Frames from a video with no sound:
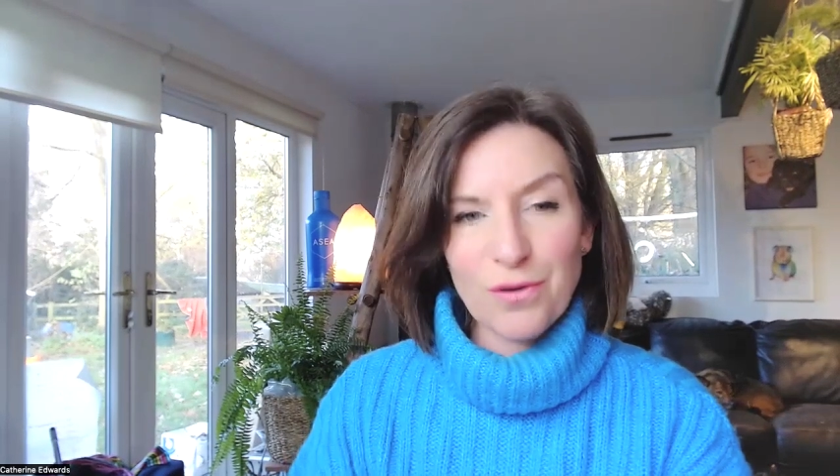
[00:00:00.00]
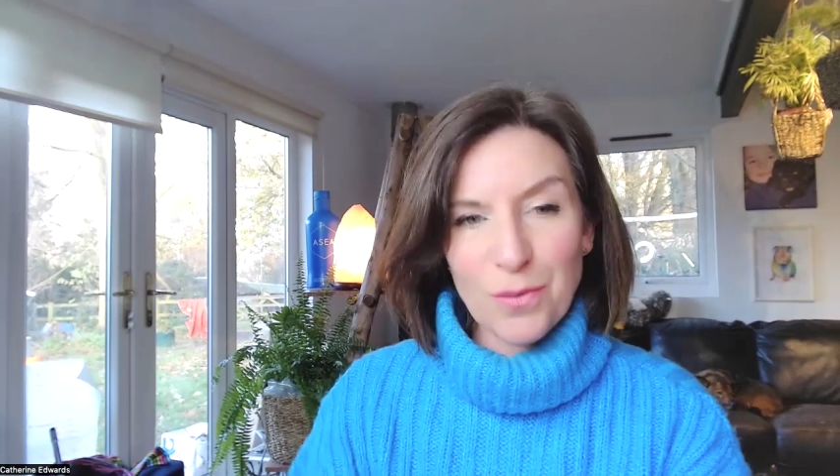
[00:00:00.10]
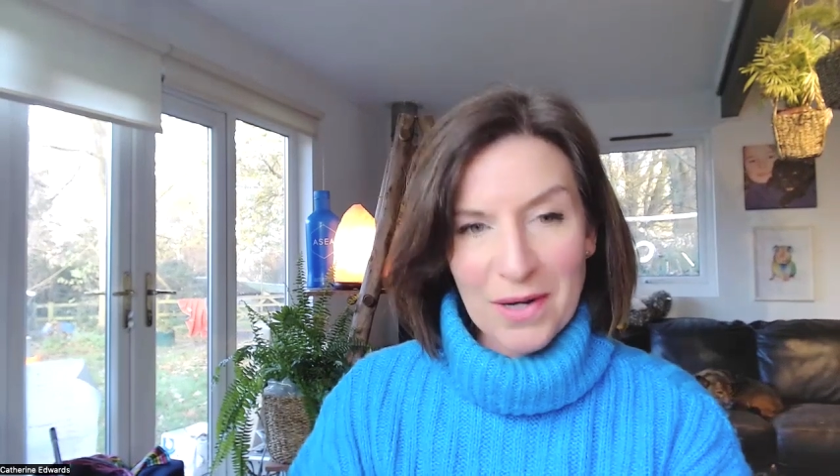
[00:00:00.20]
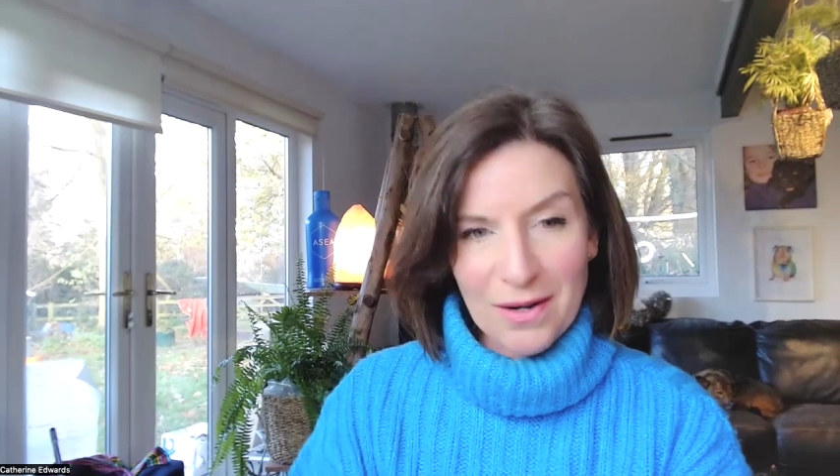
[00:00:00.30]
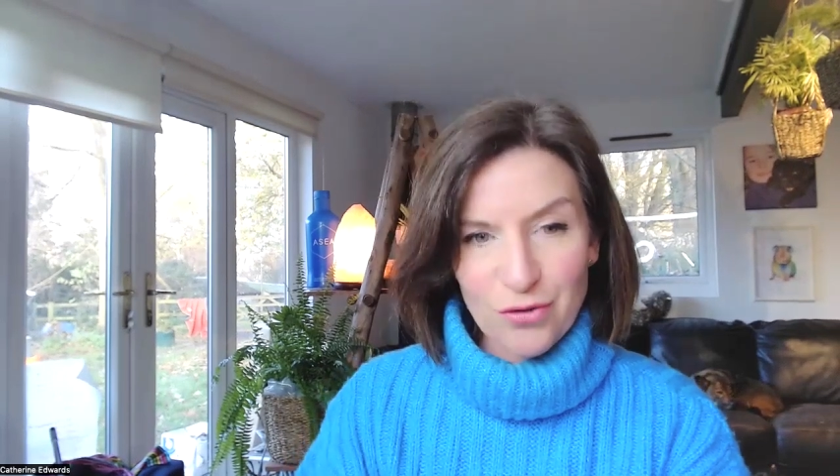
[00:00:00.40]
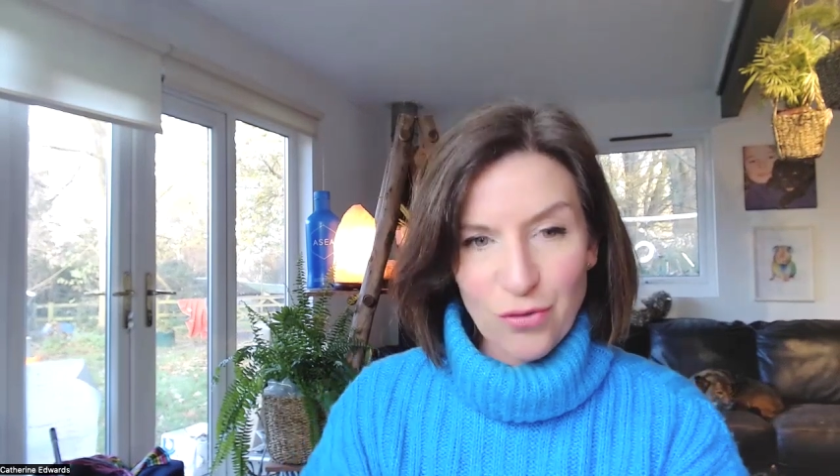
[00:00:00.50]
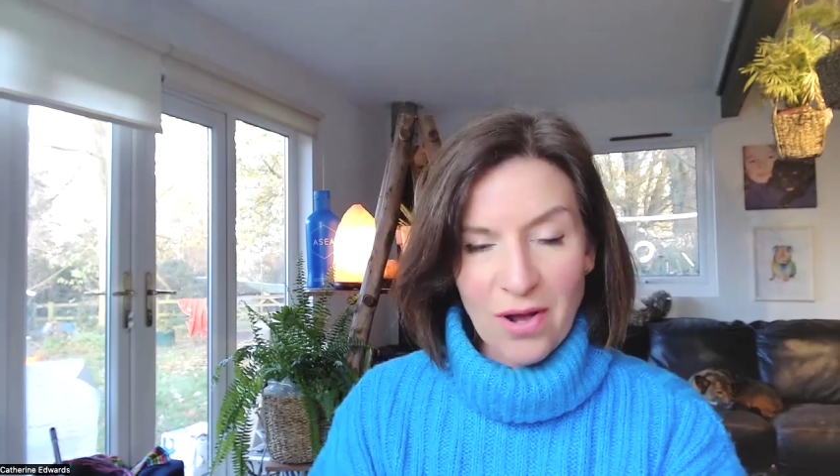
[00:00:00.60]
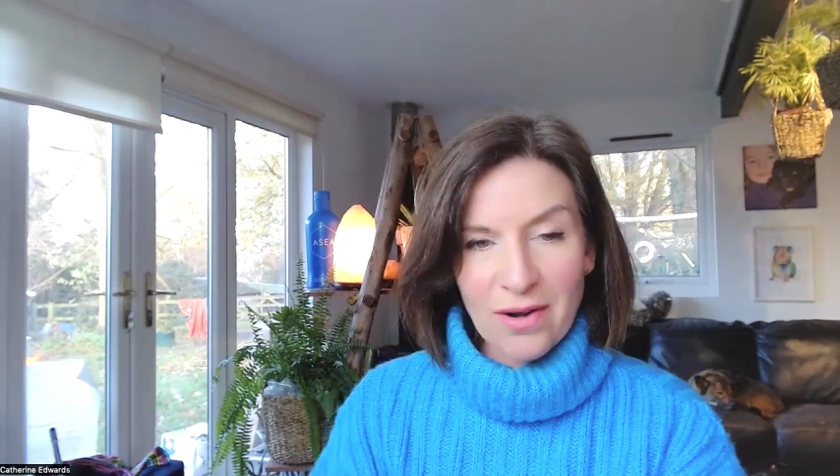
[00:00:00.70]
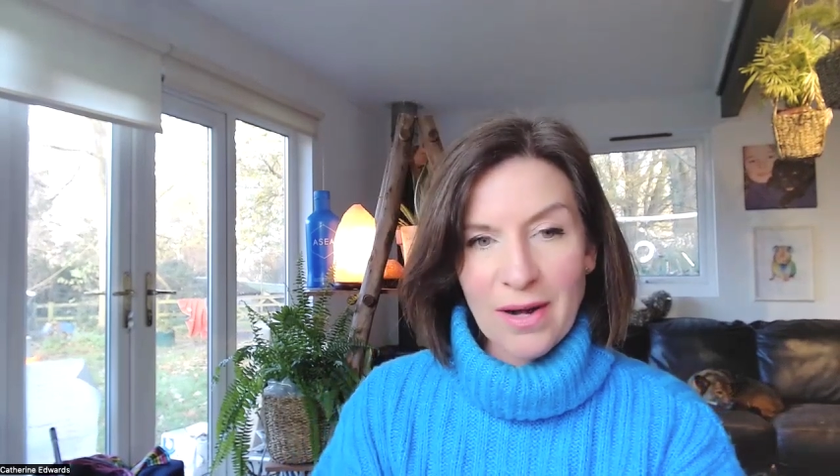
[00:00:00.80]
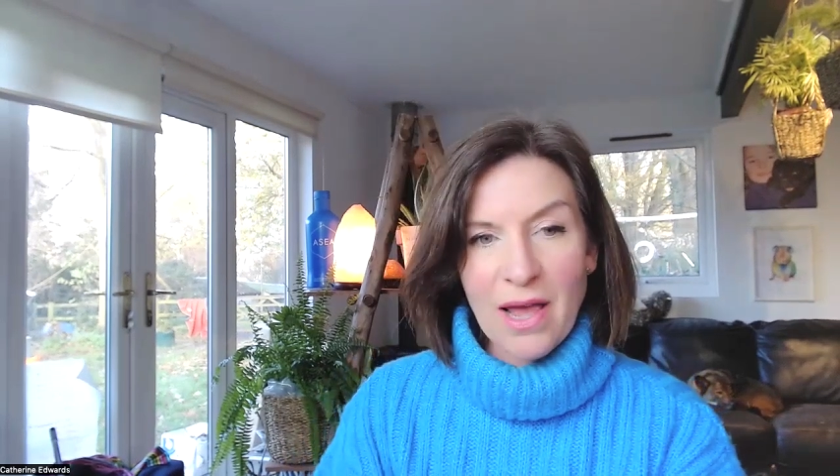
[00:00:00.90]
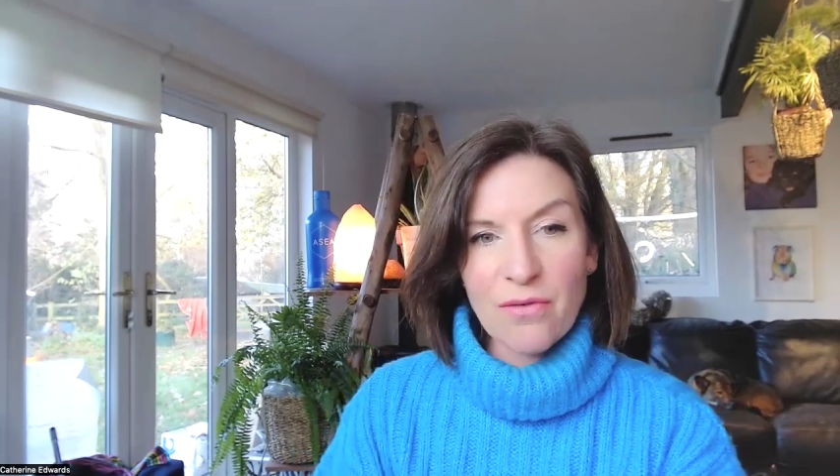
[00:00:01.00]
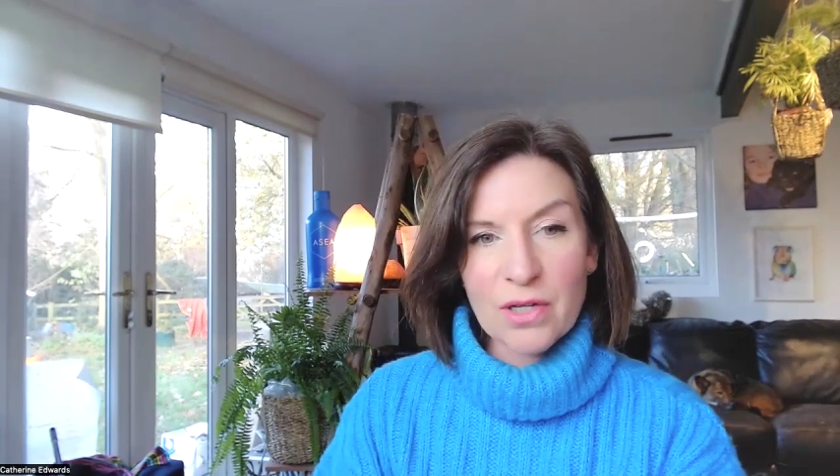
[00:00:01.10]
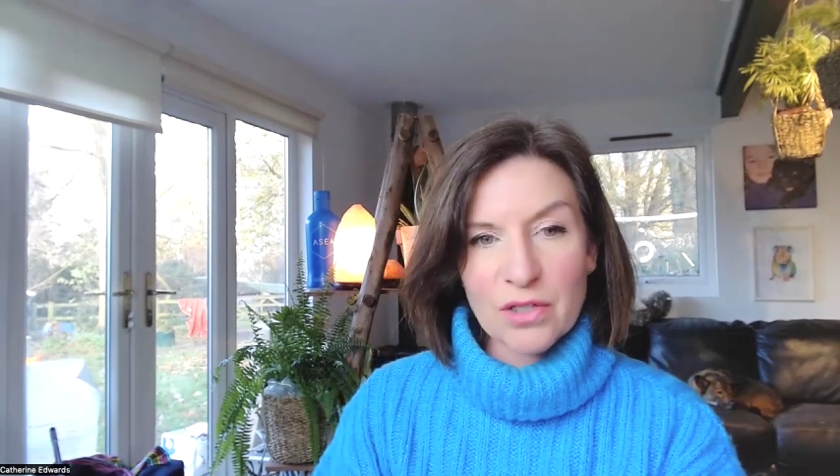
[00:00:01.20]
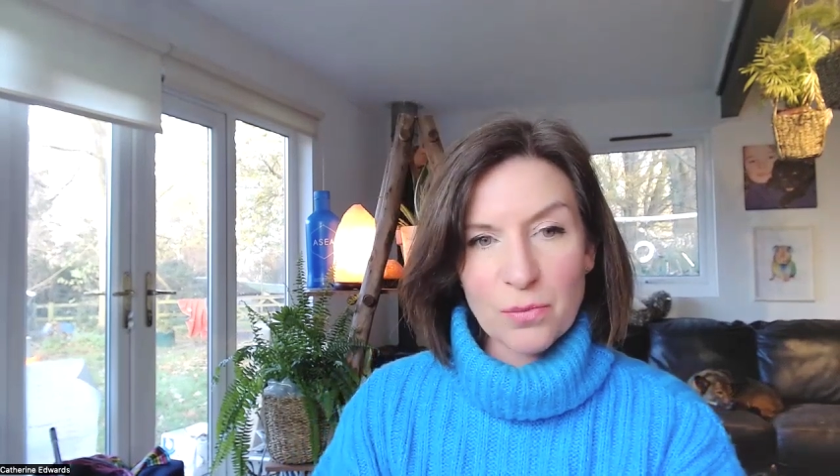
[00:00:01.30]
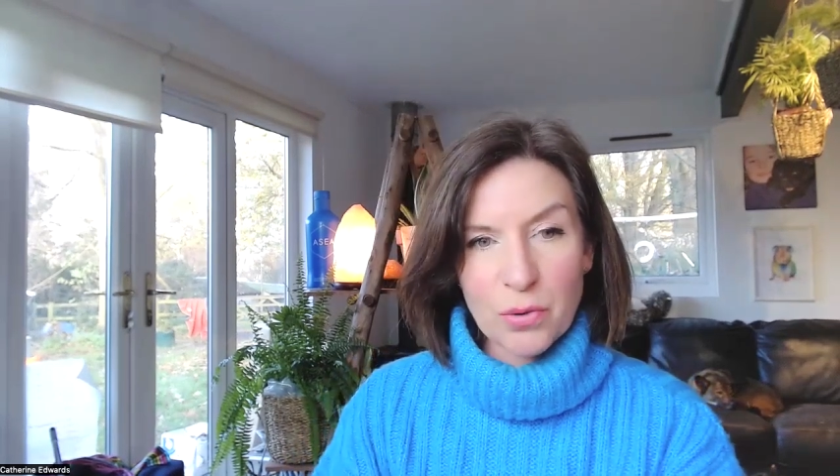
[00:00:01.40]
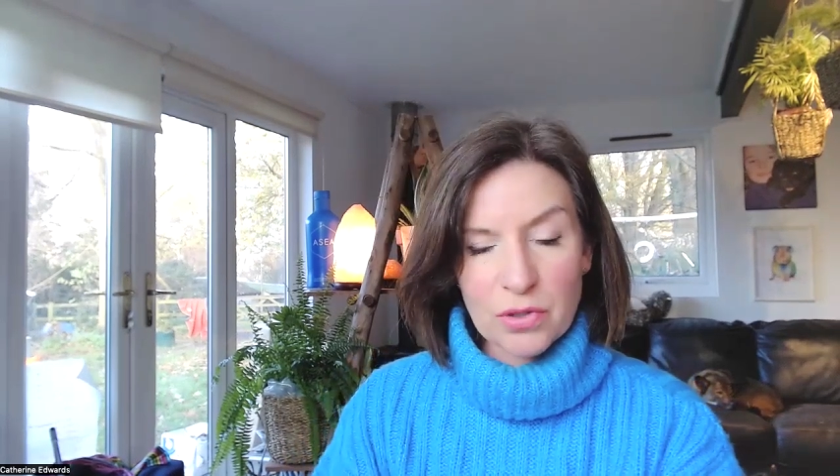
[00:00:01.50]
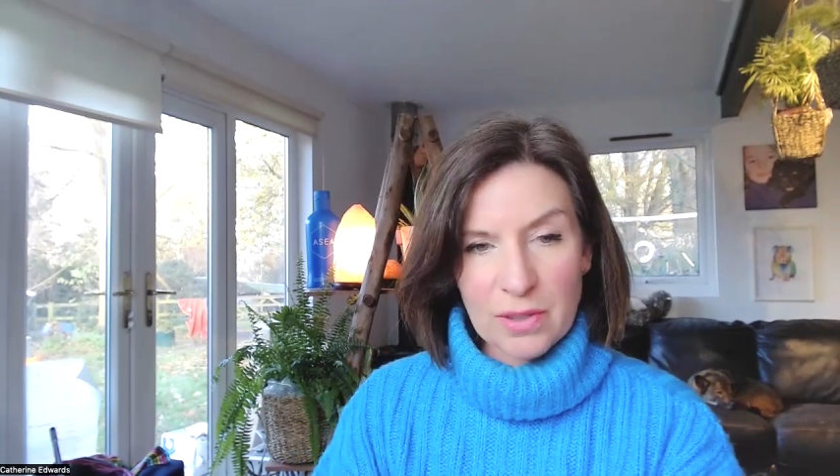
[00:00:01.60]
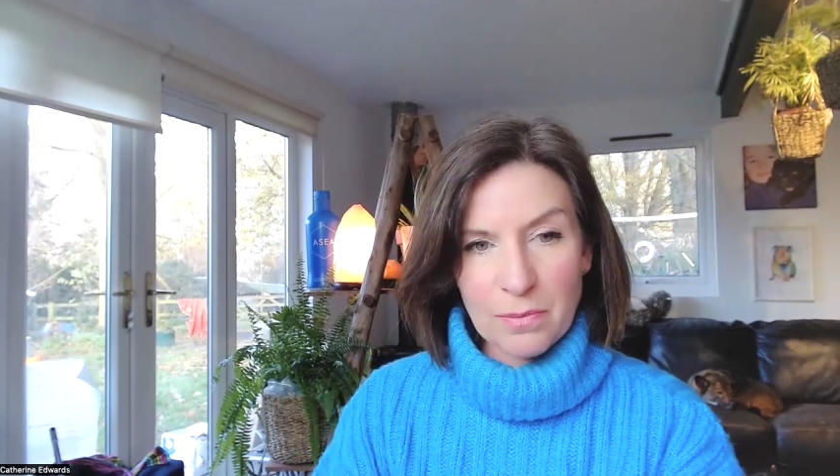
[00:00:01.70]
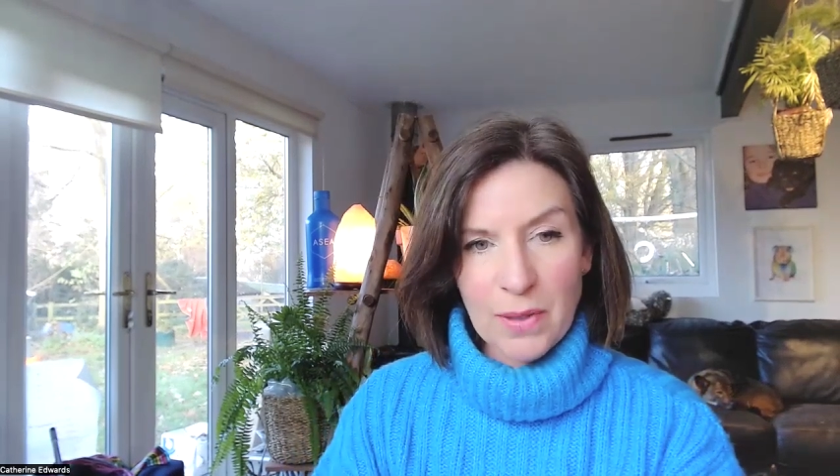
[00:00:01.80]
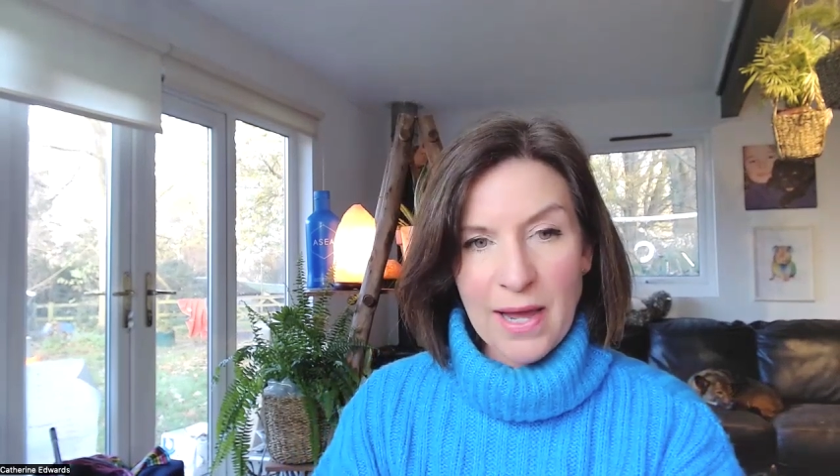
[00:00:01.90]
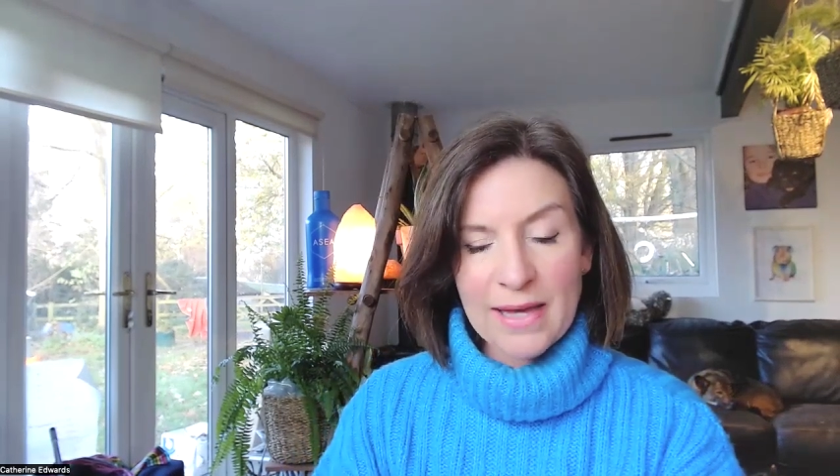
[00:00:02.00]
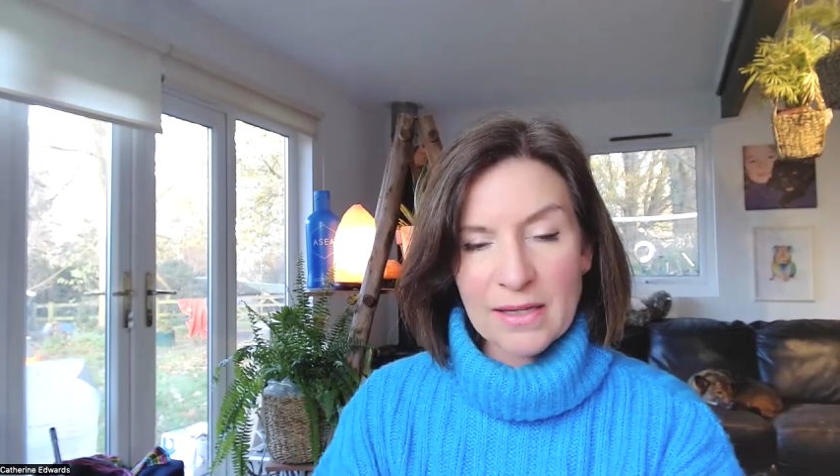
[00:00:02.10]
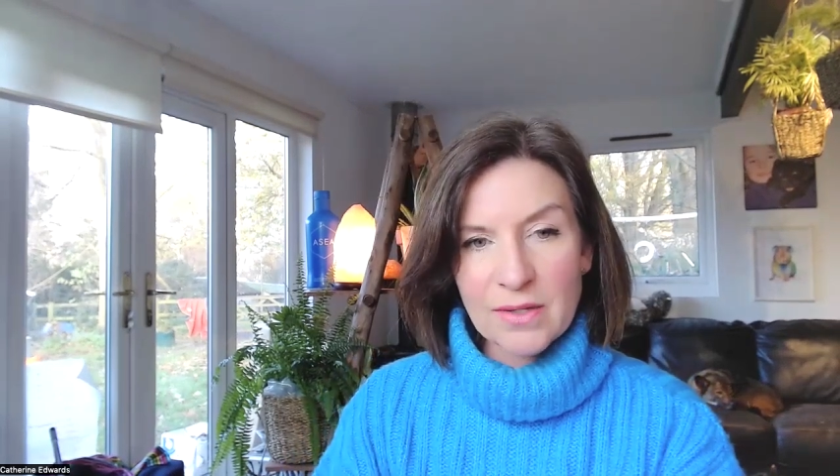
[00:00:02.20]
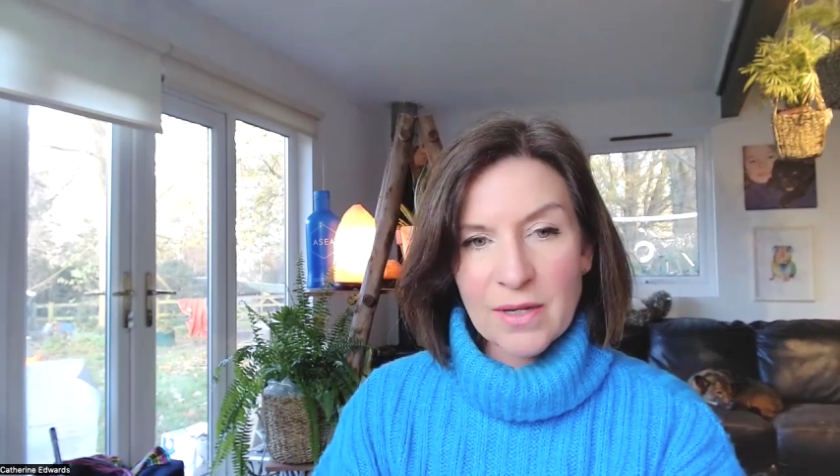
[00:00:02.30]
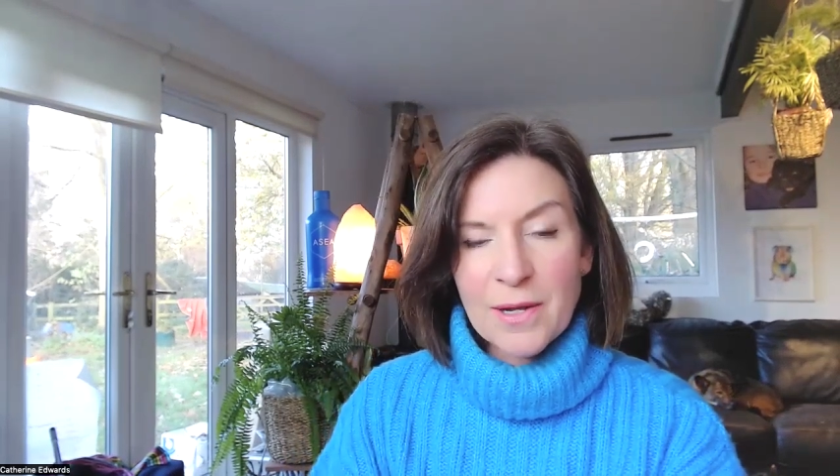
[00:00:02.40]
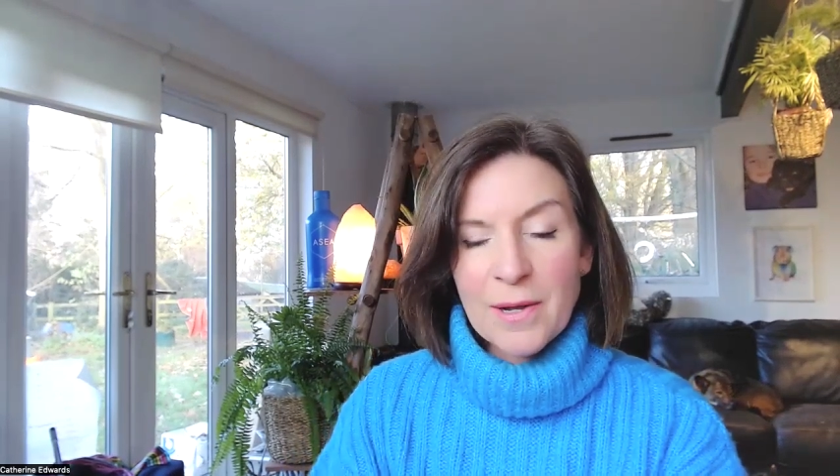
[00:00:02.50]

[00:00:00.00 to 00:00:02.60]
are a bit of trial and error to put in place.